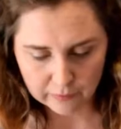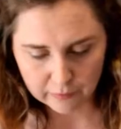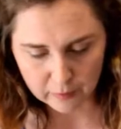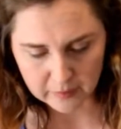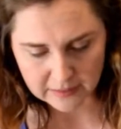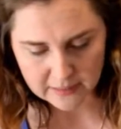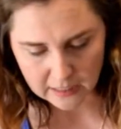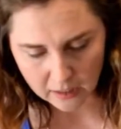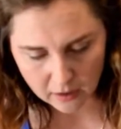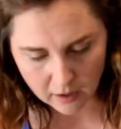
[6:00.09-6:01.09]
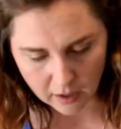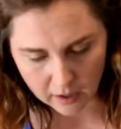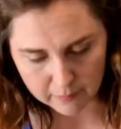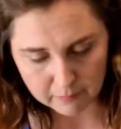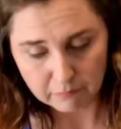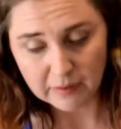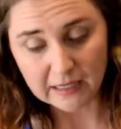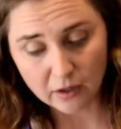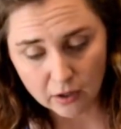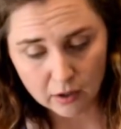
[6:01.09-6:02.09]
fermenting
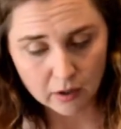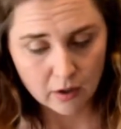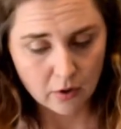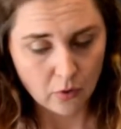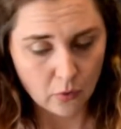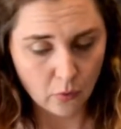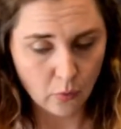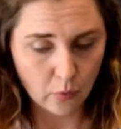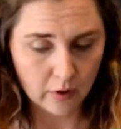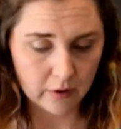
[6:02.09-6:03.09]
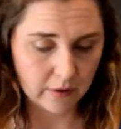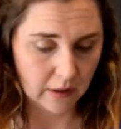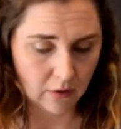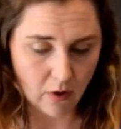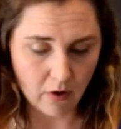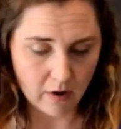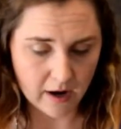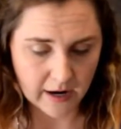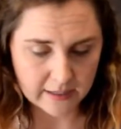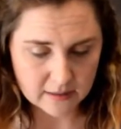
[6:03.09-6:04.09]
beer or, you know, all
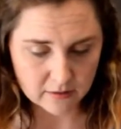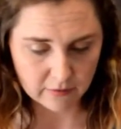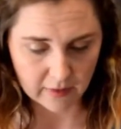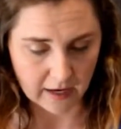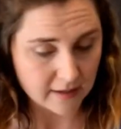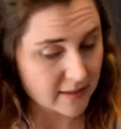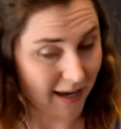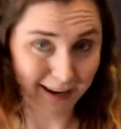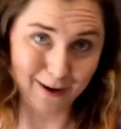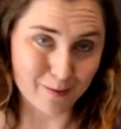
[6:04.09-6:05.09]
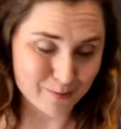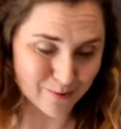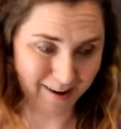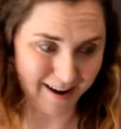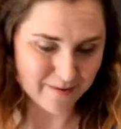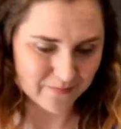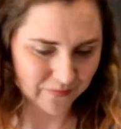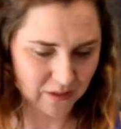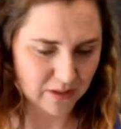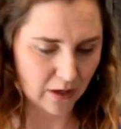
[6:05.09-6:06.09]
kinds of things like kombucha.
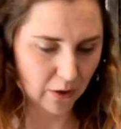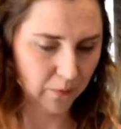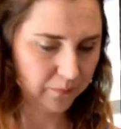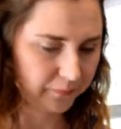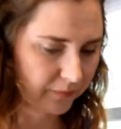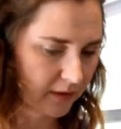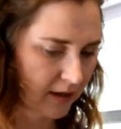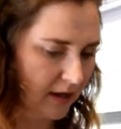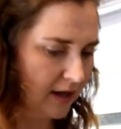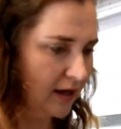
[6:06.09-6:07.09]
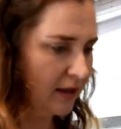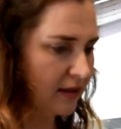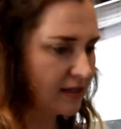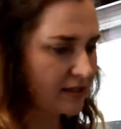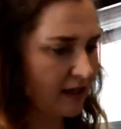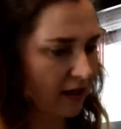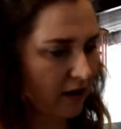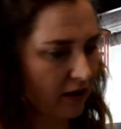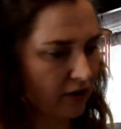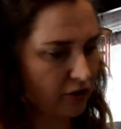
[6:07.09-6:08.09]
So this
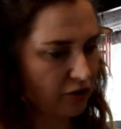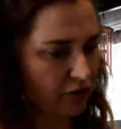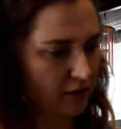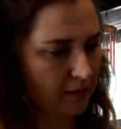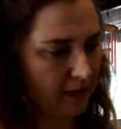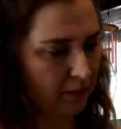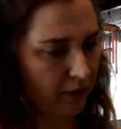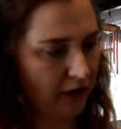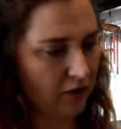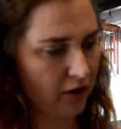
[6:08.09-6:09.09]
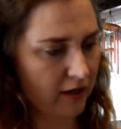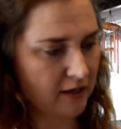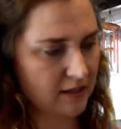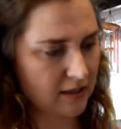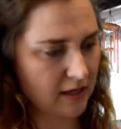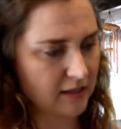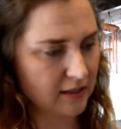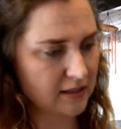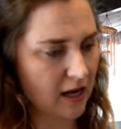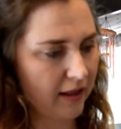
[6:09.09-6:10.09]
here should be pretty good because
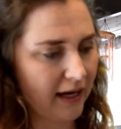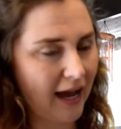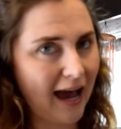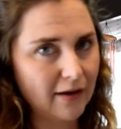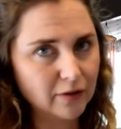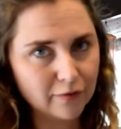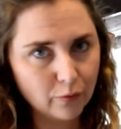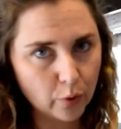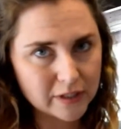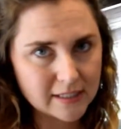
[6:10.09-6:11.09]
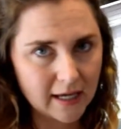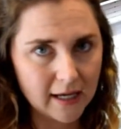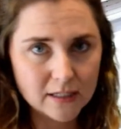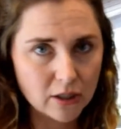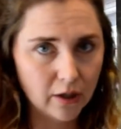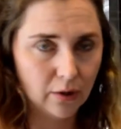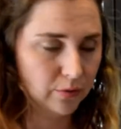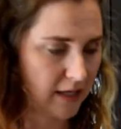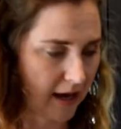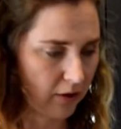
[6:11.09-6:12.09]
it's not like I have to force it to go
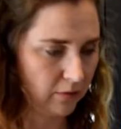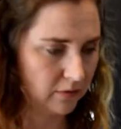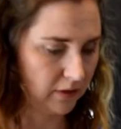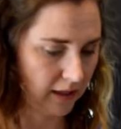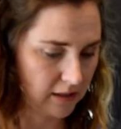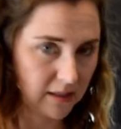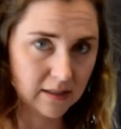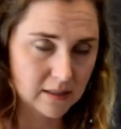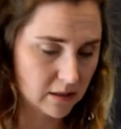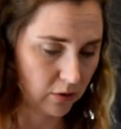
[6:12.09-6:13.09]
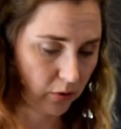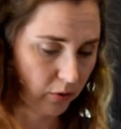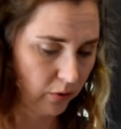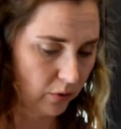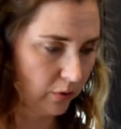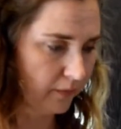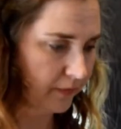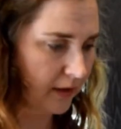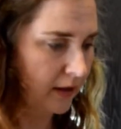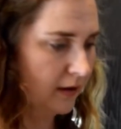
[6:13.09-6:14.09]
down into this little hole
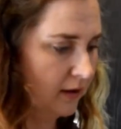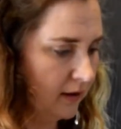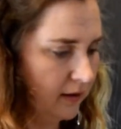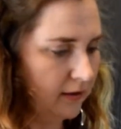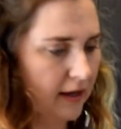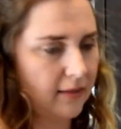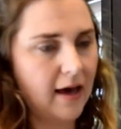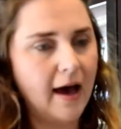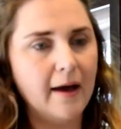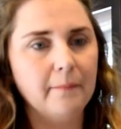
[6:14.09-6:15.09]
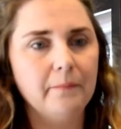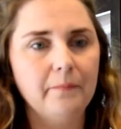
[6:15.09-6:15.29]
like that.